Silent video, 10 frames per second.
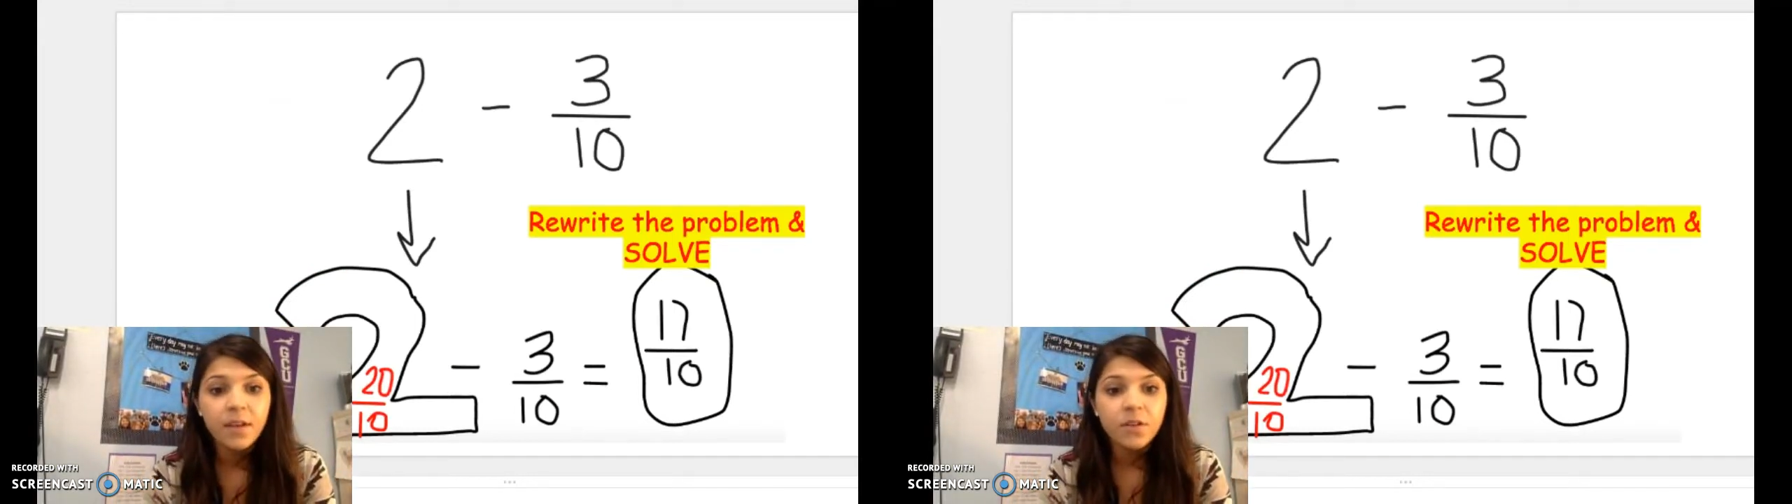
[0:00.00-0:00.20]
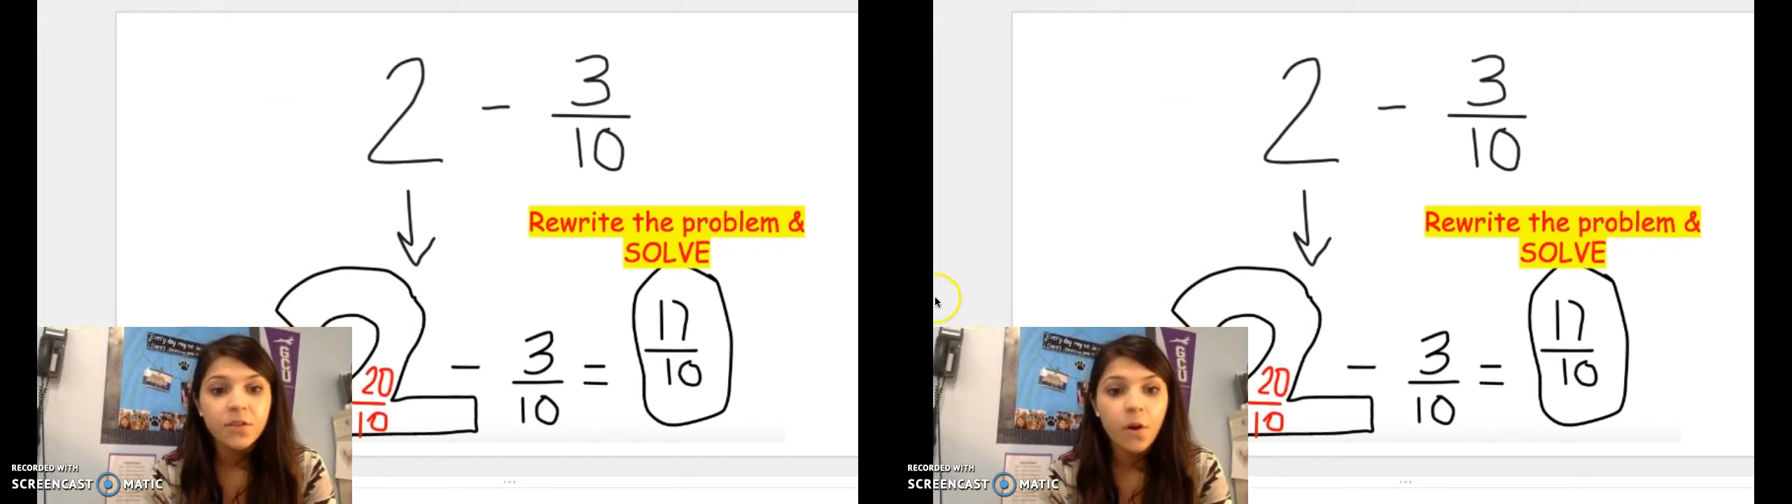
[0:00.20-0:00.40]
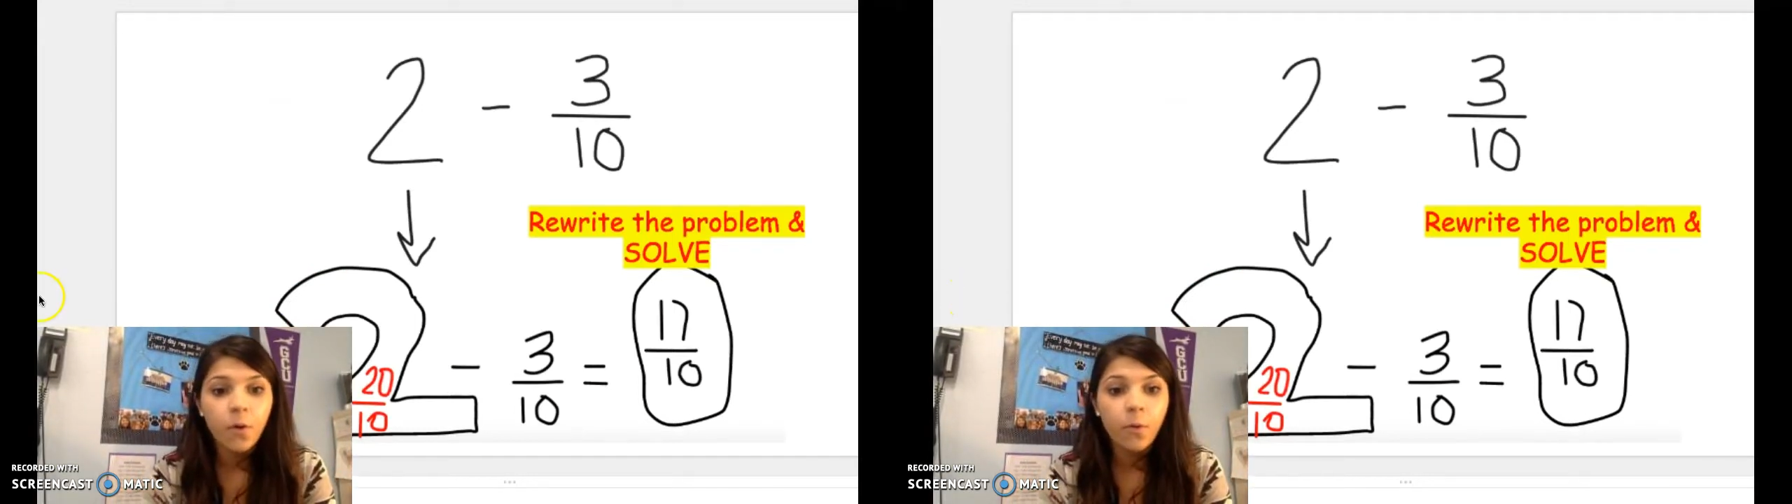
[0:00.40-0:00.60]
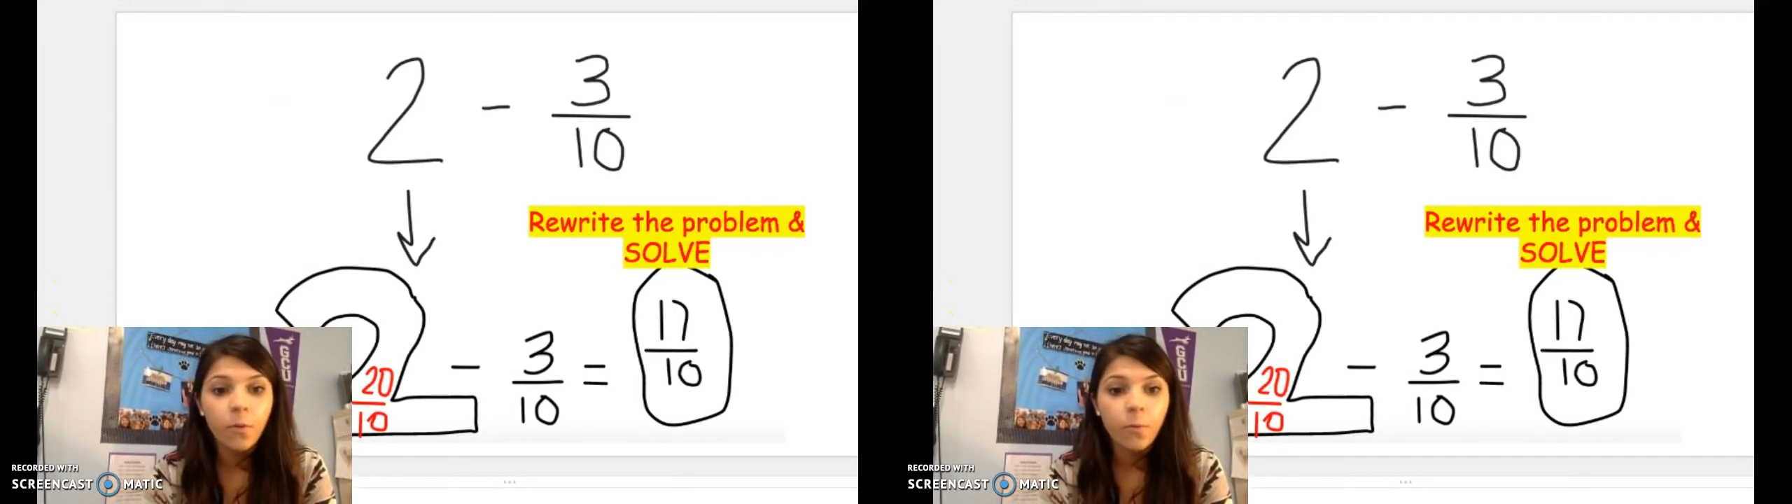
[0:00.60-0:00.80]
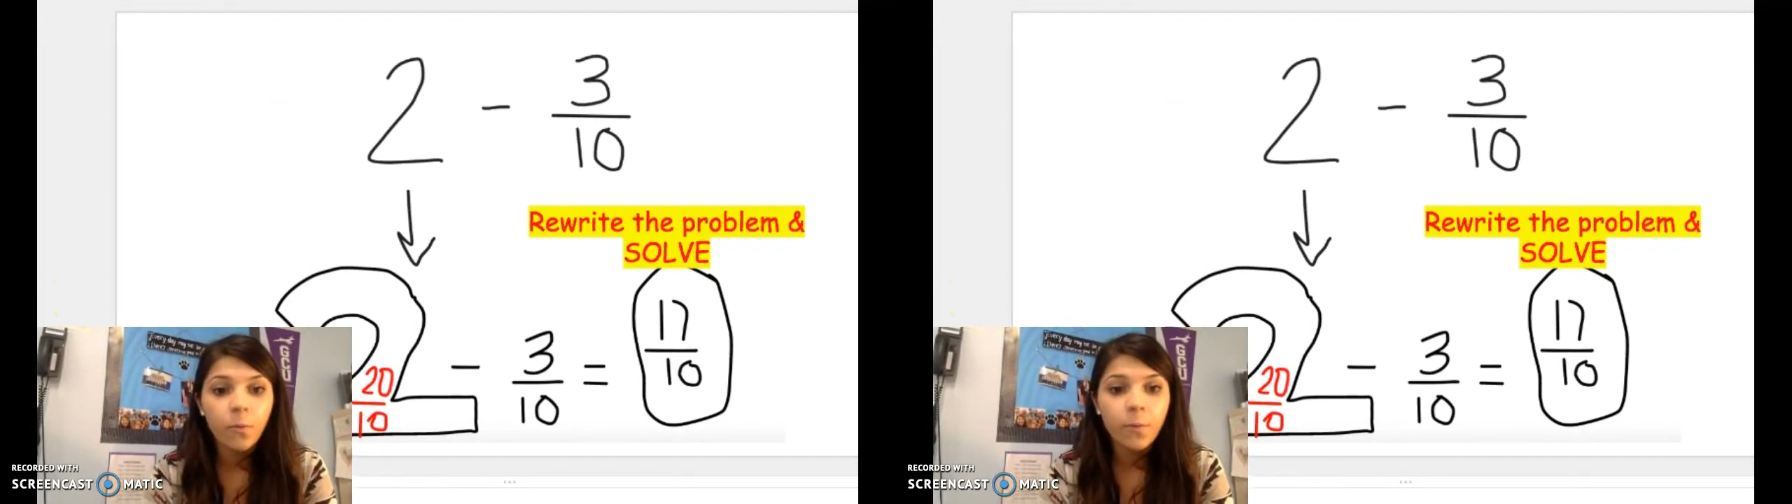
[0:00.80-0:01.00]
So
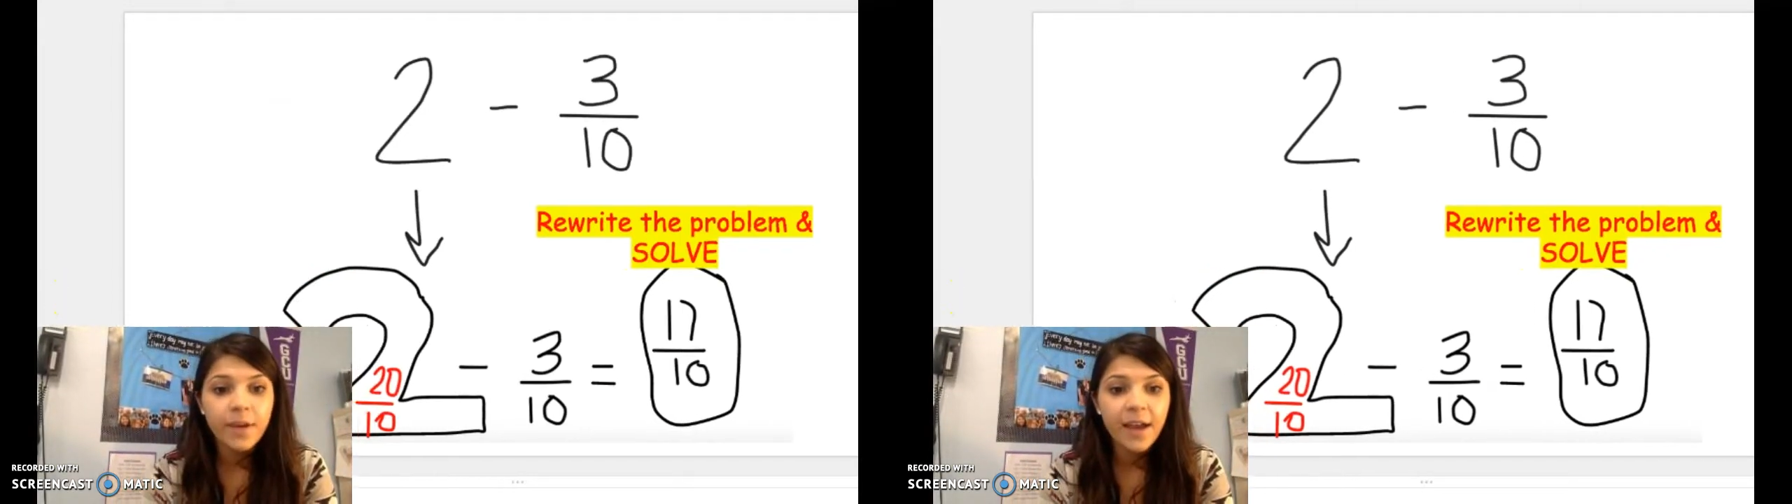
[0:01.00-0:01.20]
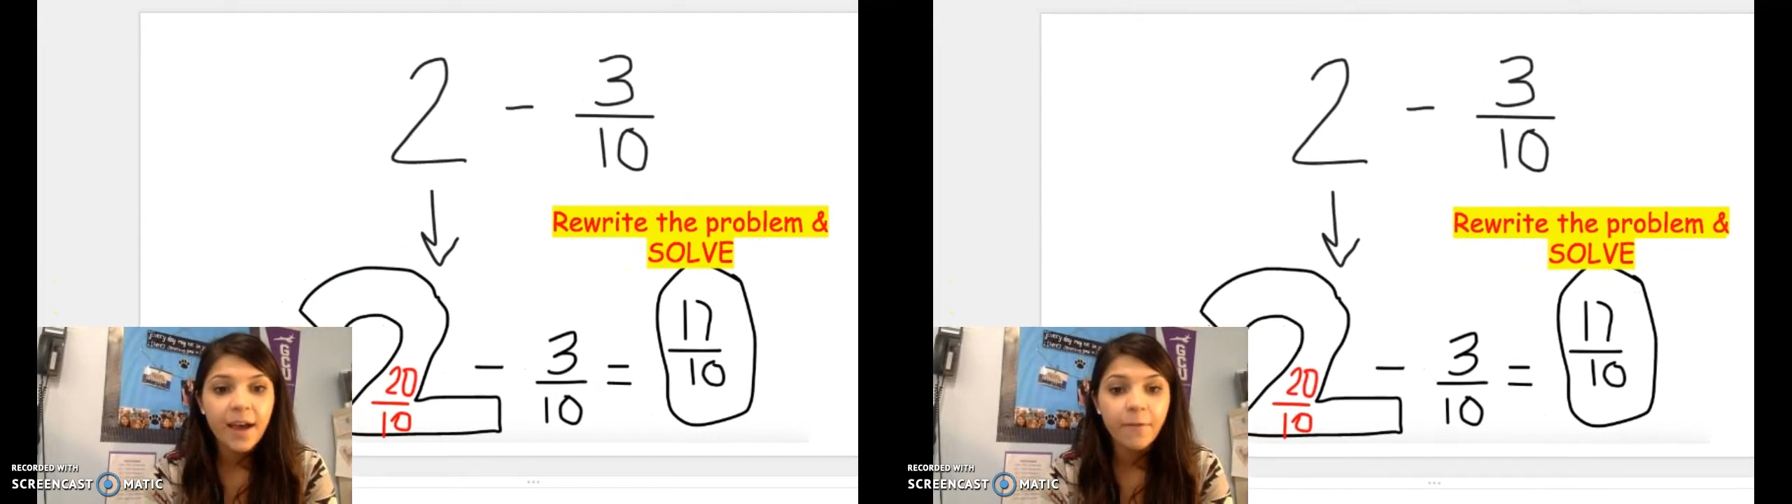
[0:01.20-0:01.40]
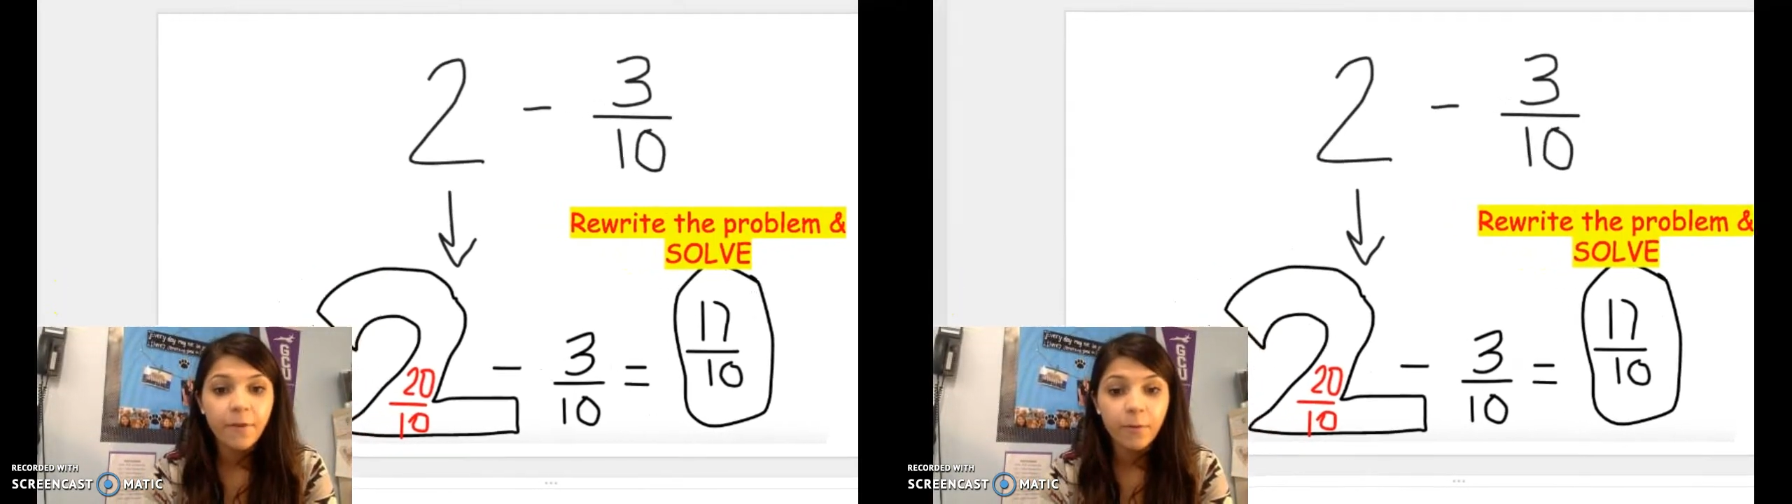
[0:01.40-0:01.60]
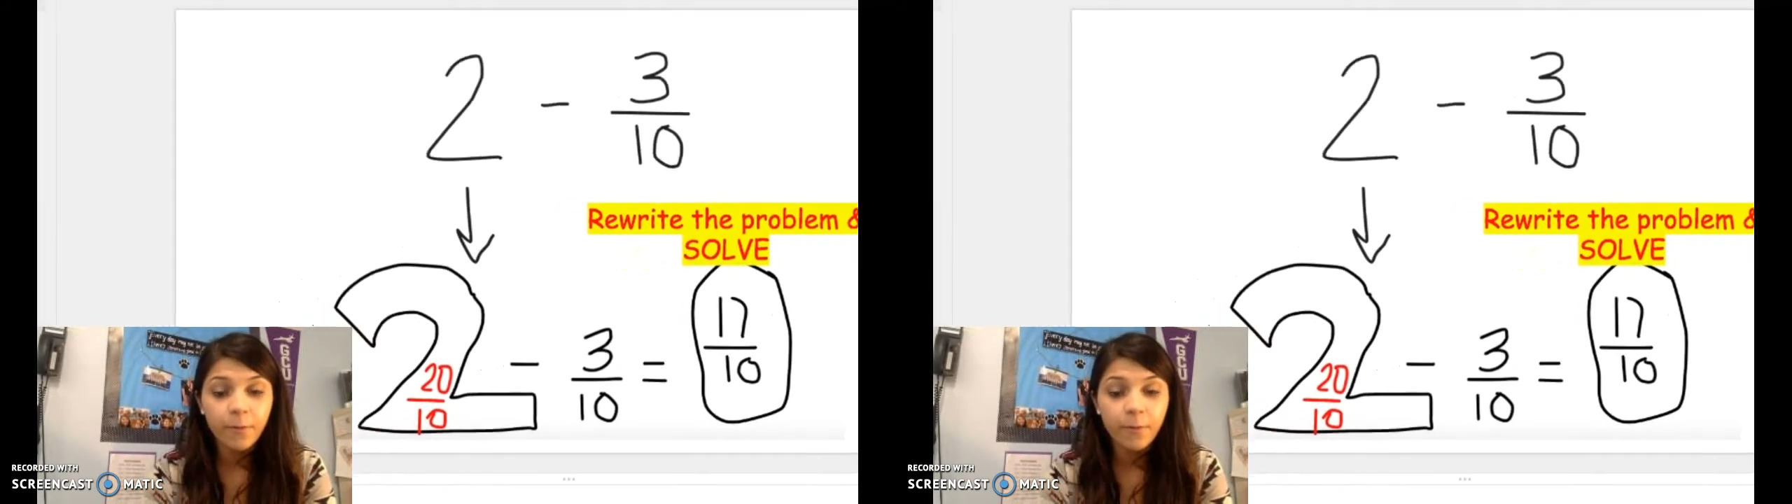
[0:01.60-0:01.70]
we have,